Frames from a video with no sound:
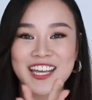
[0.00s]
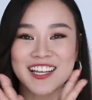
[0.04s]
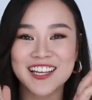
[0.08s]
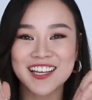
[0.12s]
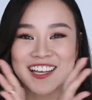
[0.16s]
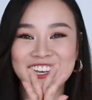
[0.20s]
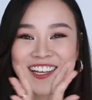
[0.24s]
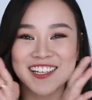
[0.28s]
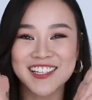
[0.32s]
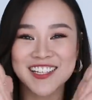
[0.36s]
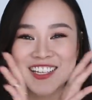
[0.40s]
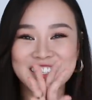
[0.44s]

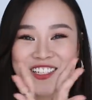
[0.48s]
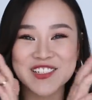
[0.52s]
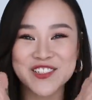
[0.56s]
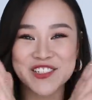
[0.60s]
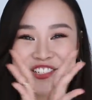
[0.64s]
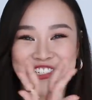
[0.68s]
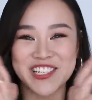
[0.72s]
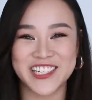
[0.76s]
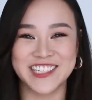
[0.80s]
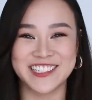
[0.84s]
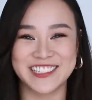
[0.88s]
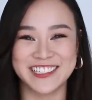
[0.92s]
in
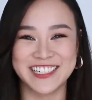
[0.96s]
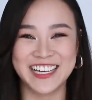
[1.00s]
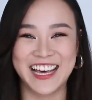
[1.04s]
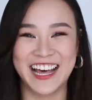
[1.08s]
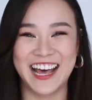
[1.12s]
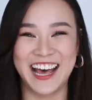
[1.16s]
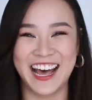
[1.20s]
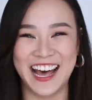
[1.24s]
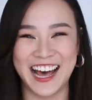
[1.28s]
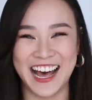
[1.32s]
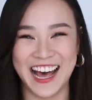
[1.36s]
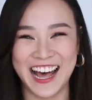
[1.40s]
conclusion,
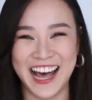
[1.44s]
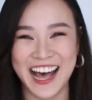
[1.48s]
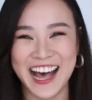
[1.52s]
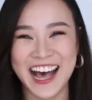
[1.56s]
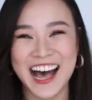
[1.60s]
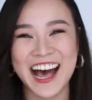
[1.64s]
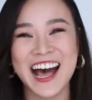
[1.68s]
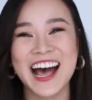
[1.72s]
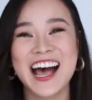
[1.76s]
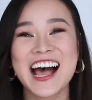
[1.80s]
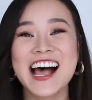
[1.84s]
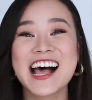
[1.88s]

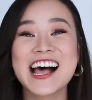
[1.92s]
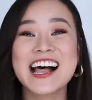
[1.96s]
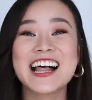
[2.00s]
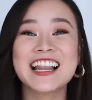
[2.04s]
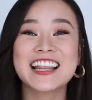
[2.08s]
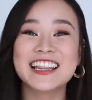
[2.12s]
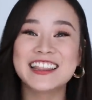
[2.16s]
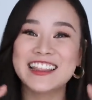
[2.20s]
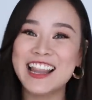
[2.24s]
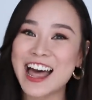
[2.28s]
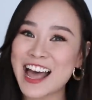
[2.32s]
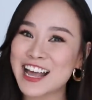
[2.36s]

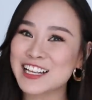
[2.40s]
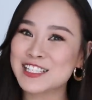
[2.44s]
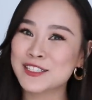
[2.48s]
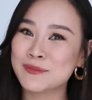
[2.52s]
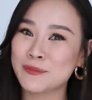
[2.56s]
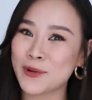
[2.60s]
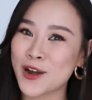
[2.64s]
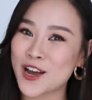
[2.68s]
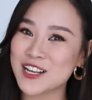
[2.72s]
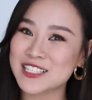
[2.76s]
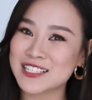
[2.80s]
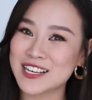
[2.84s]
less
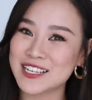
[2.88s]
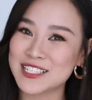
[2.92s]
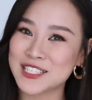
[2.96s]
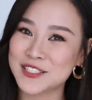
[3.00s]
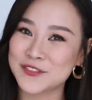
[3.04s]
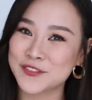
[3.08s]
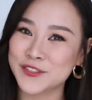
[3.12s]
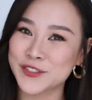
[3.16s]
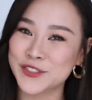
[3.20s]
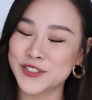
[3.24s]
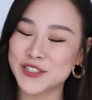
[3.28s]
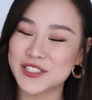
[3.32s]

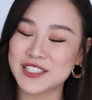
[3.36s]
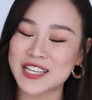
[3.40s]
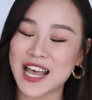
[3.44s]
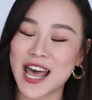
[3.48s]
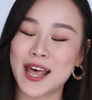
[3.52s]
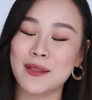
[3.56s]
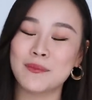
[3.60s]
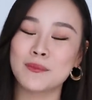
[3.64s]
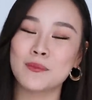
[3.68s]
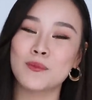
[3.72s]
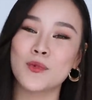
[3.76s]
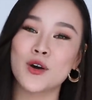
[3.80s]
processed foods
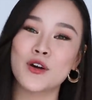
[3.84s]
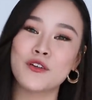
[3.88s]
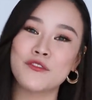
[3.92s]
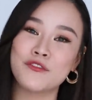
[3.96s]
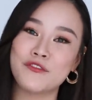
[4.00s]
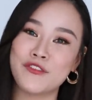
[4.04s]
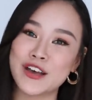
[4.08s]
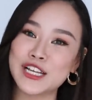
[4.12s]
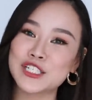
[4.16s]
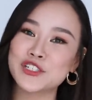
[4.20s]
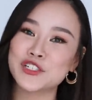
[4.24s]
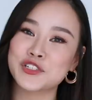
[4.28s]
and more
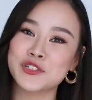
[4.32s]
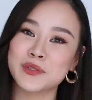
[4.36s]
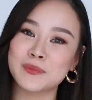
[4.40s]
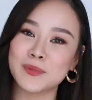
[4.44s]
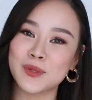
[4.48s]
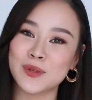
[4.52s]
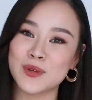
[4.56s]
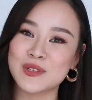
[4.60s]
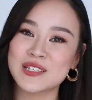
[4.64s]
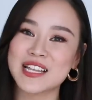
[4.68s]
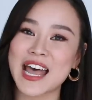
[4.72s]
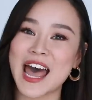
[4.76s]

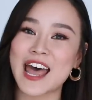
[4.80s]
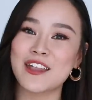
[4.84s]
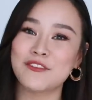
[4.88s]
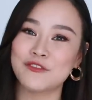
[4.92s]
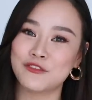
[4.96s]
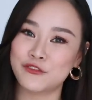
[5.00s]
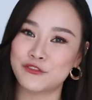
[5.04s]
vegetables and